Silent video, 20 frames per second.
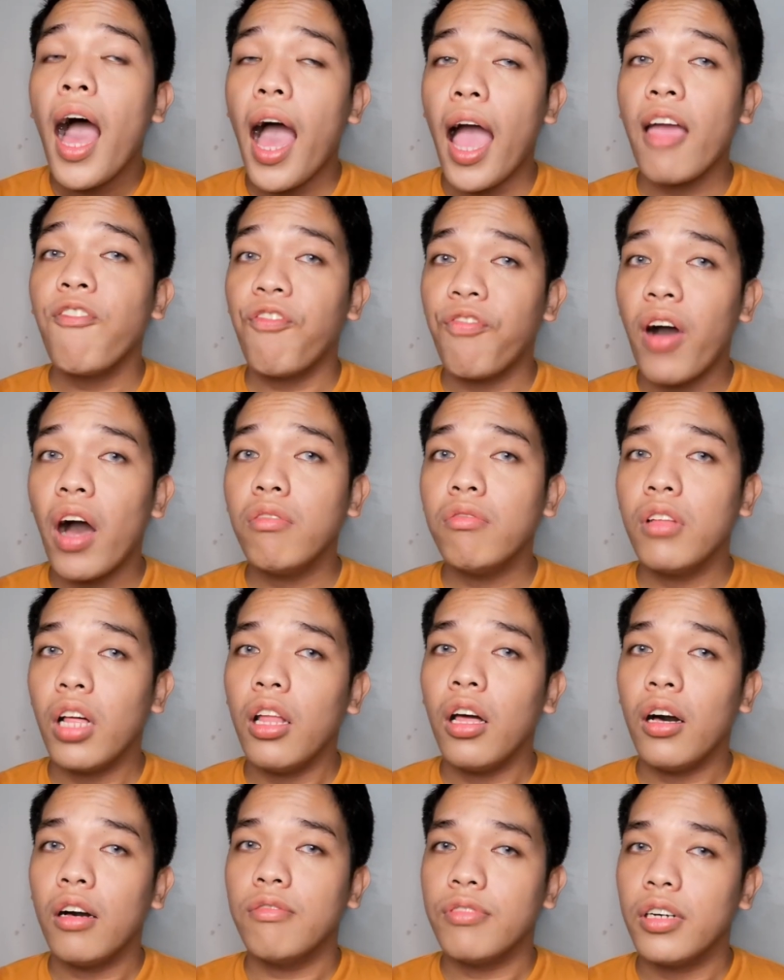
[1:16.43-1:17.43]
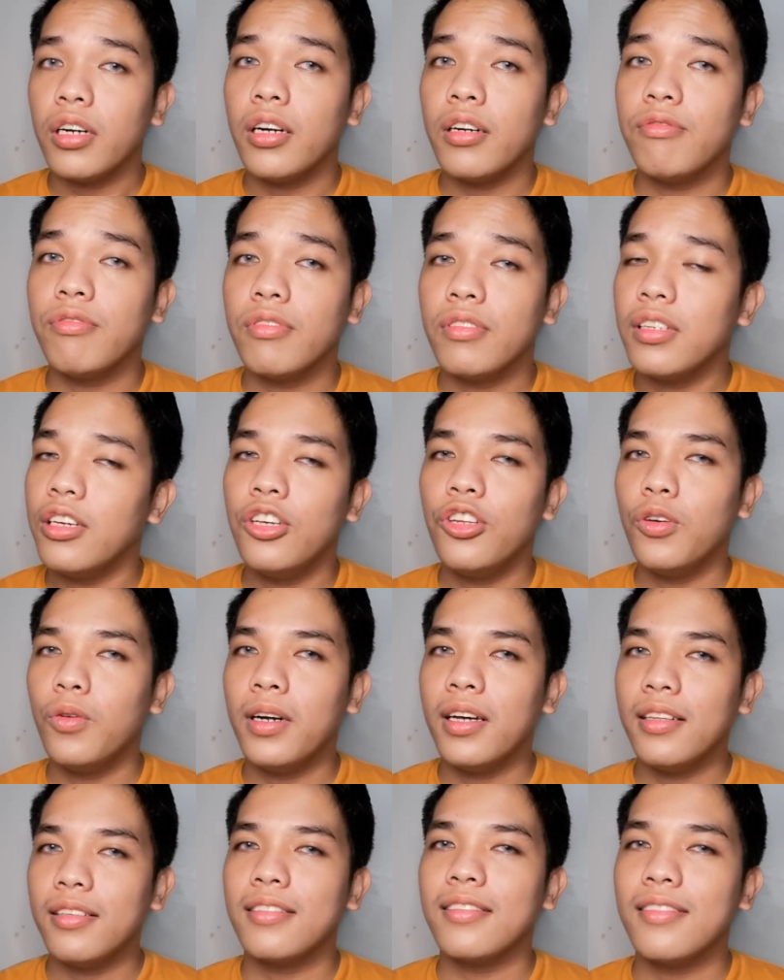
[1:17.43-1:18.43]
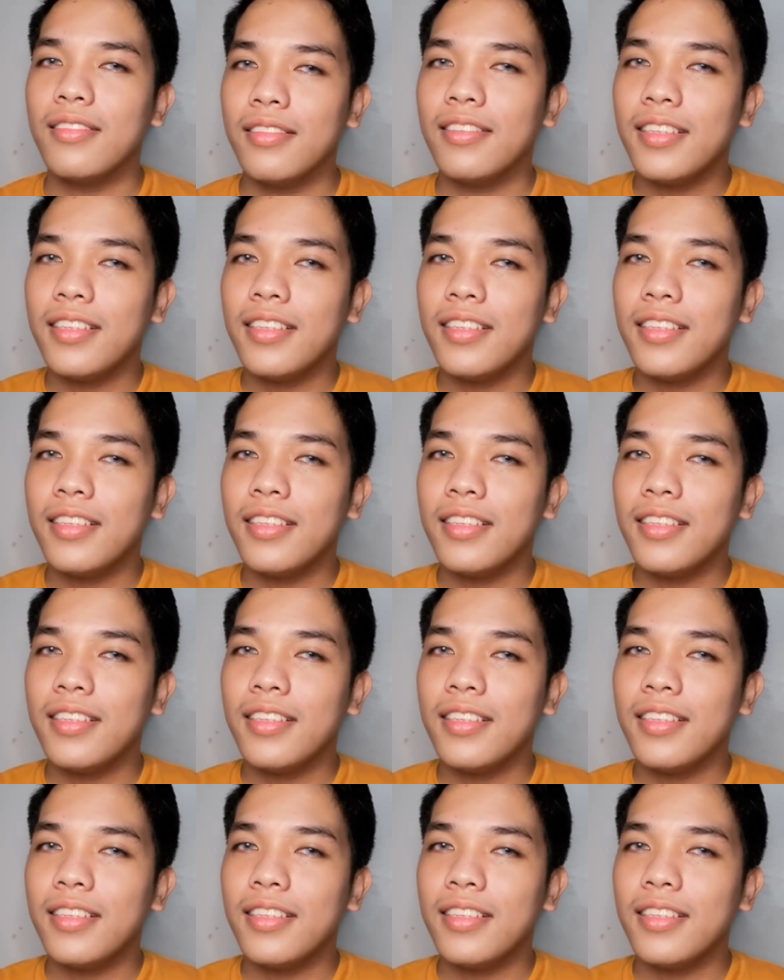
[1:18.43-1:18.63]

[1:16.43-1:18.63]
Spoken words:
I found the love of, you know what?